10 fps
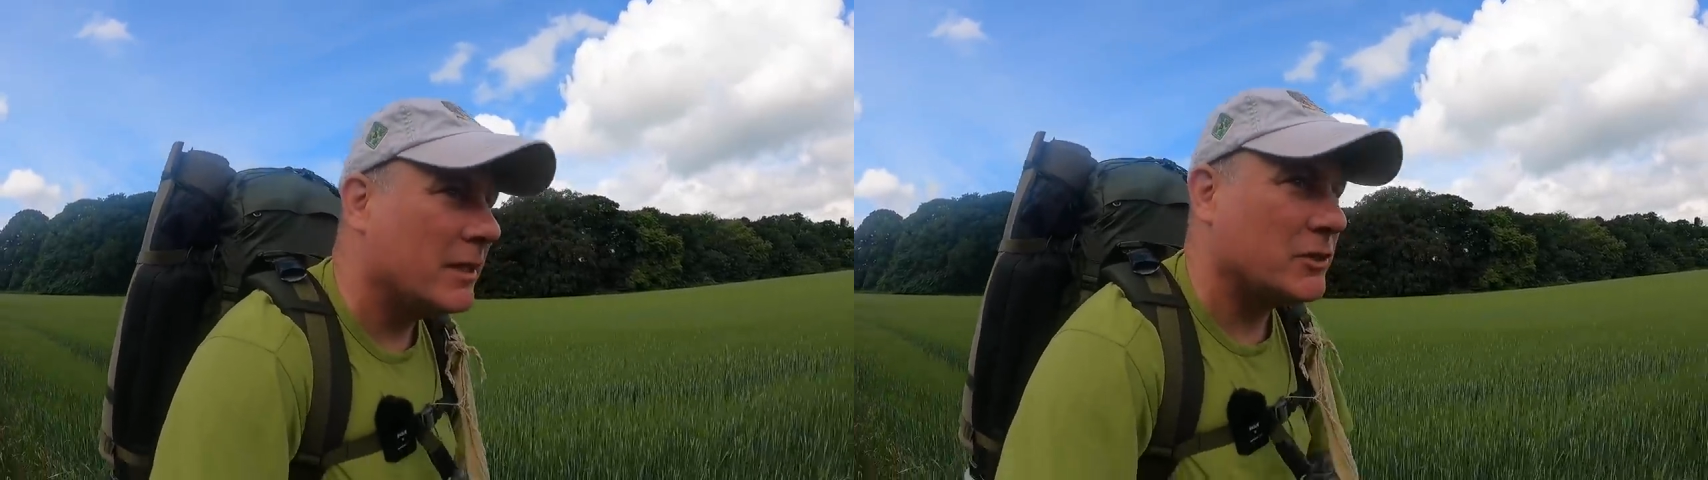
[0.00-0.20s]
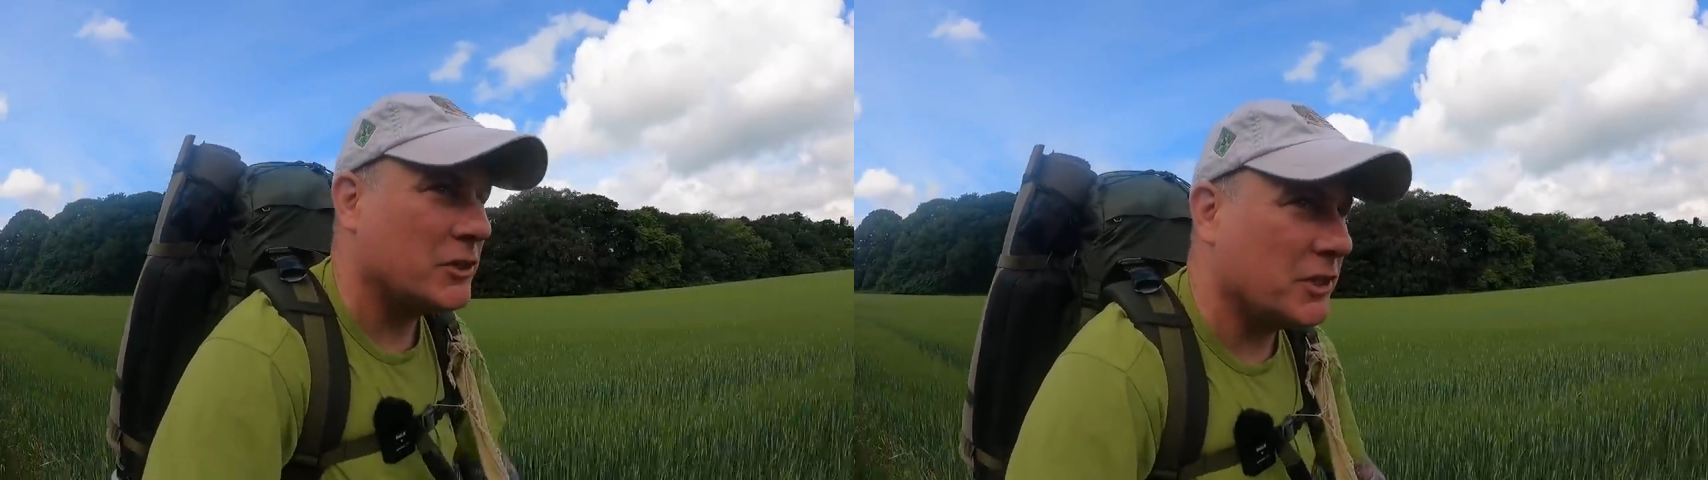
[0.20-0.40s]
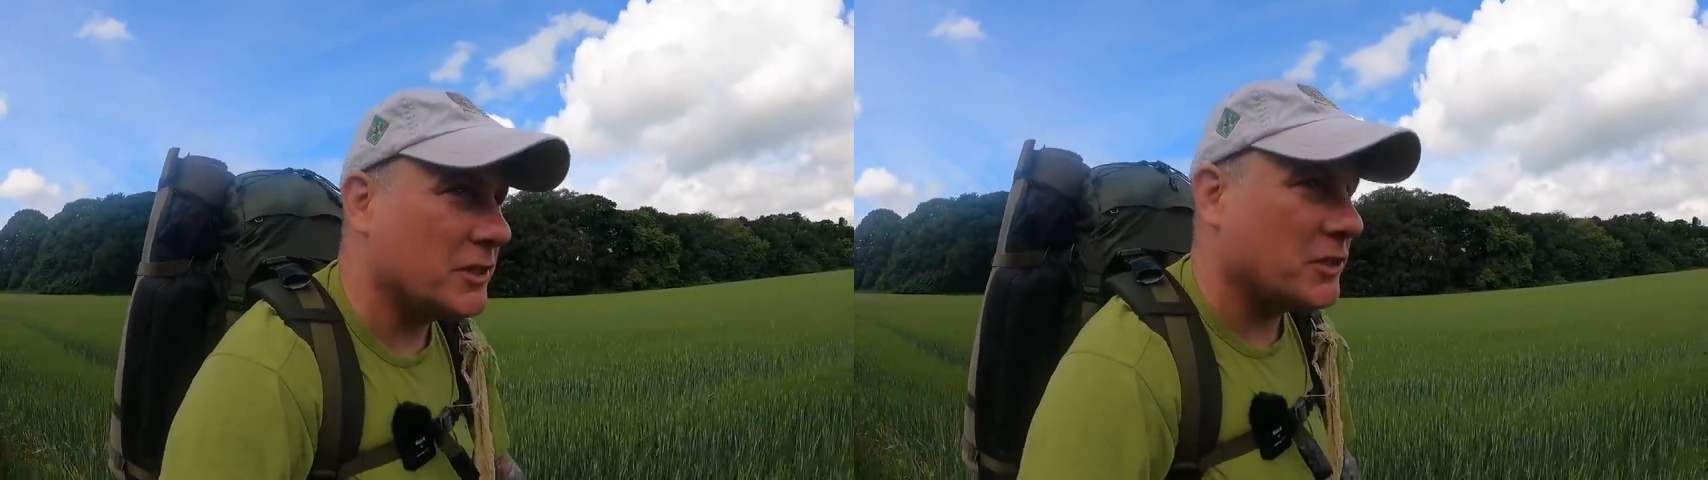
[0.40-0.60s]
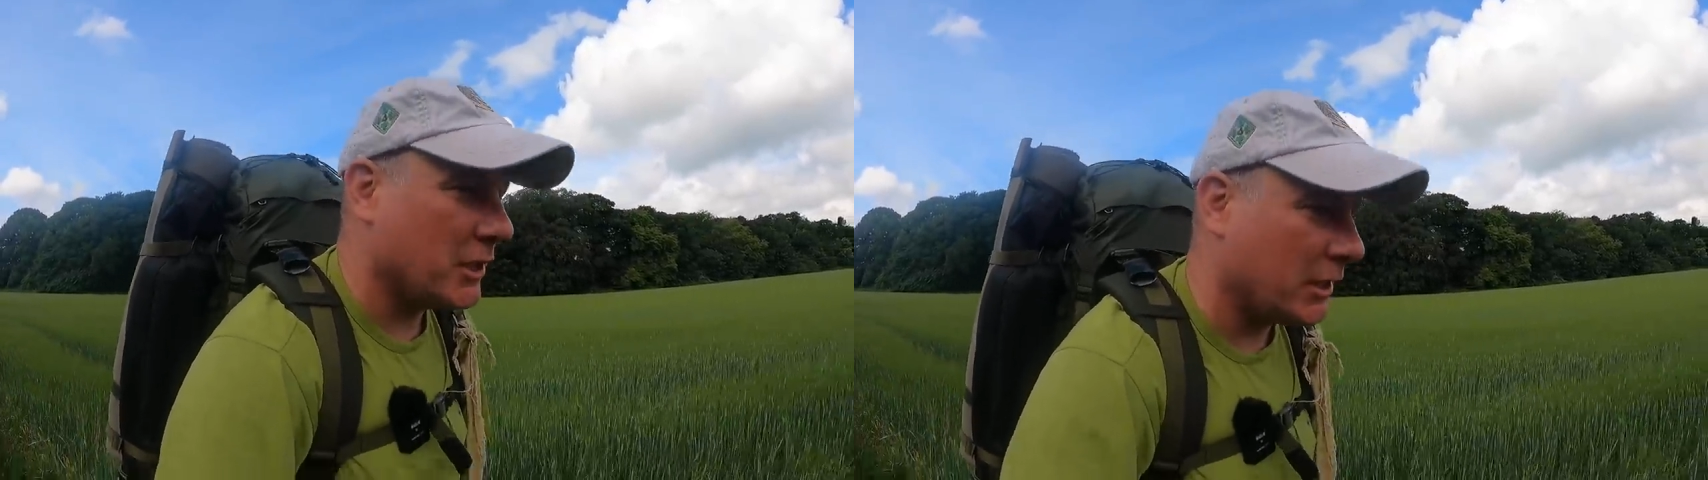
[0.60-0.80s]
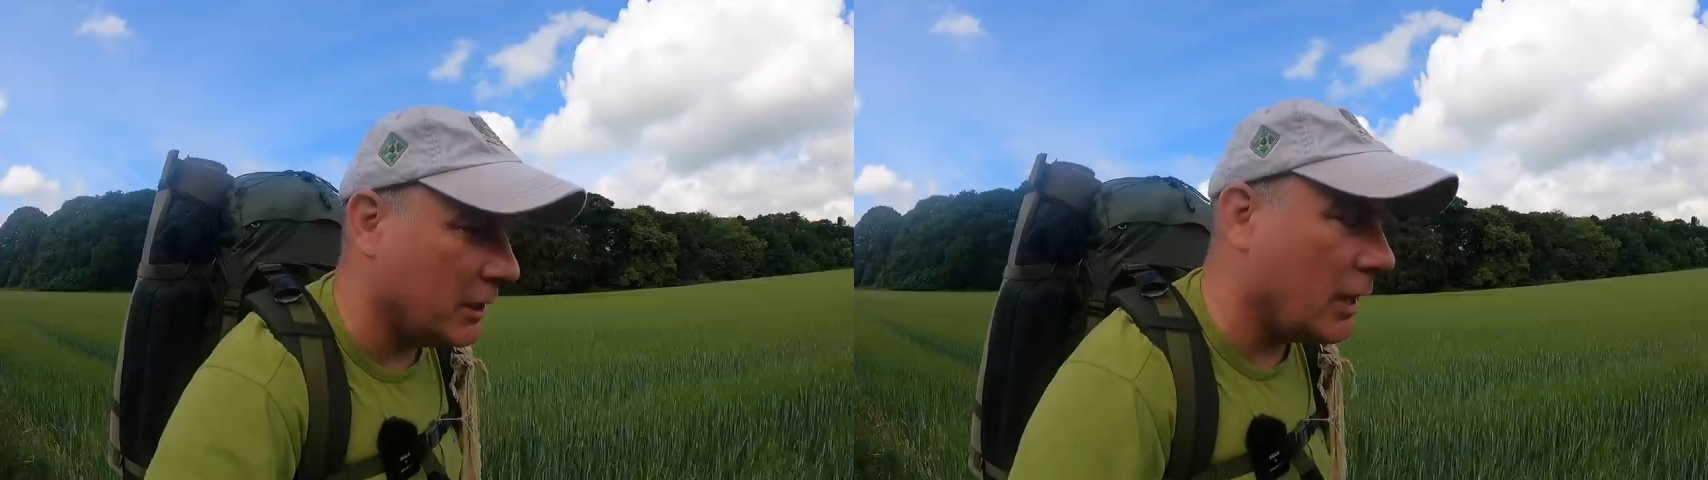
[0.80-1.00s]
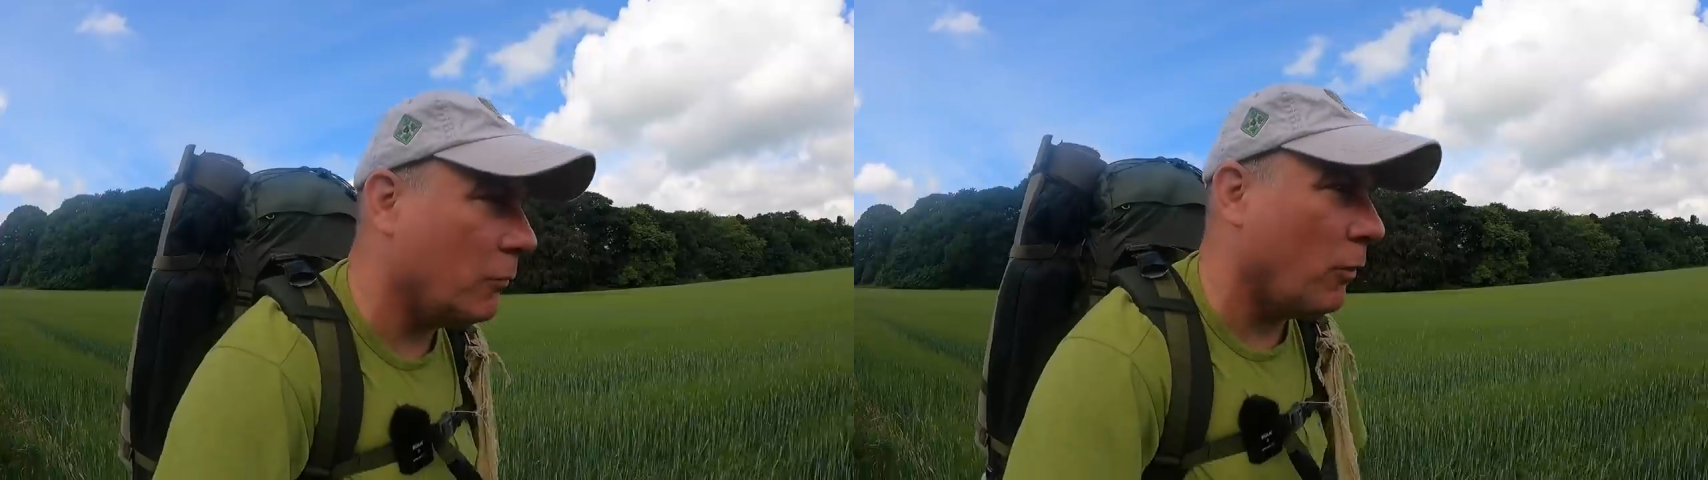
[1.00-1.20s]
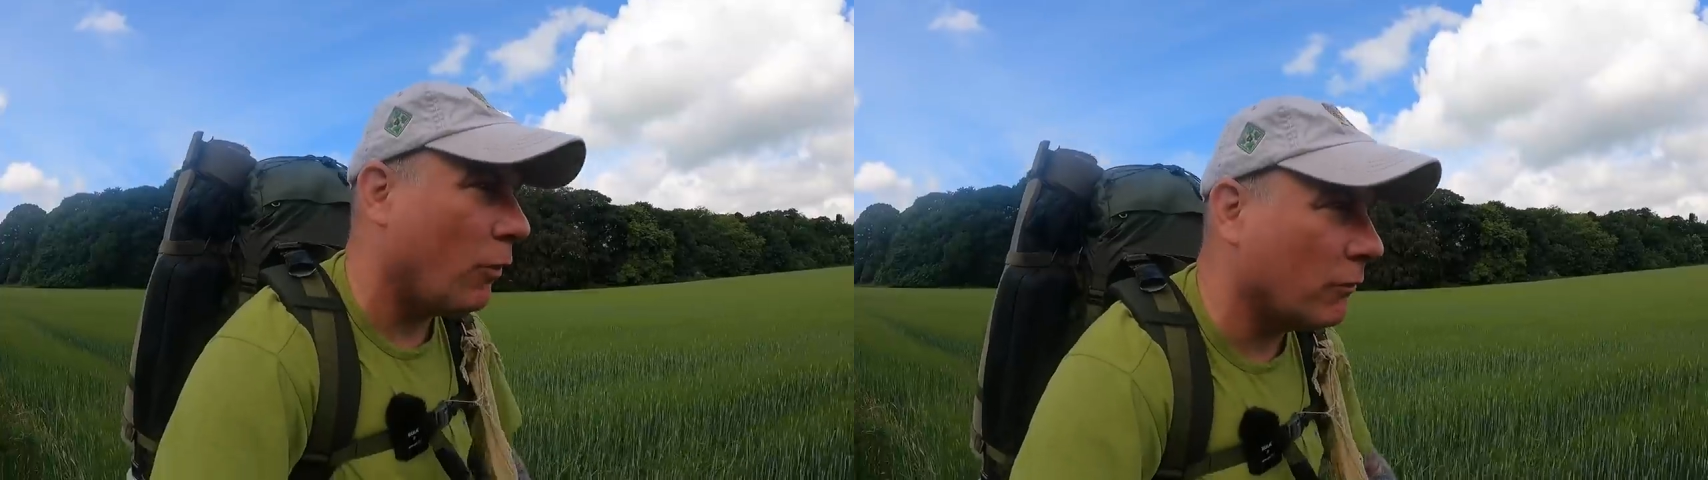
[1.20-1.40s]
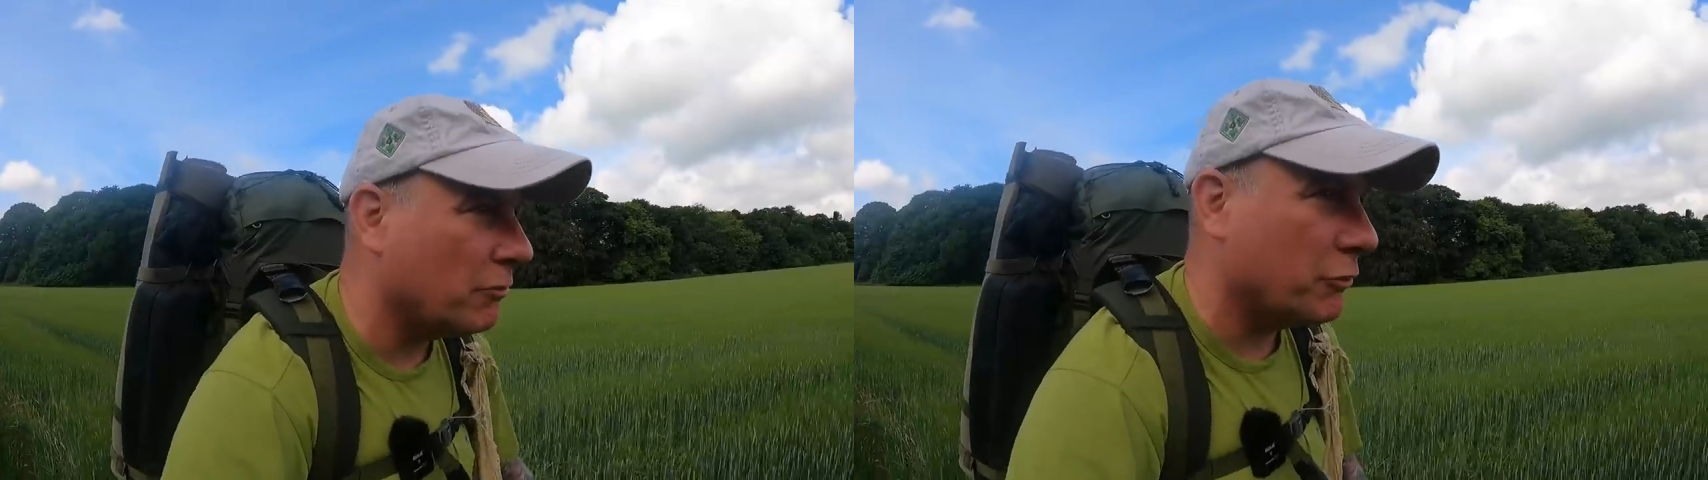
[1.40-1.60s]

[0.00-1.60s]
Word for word: As you can see, I'm walking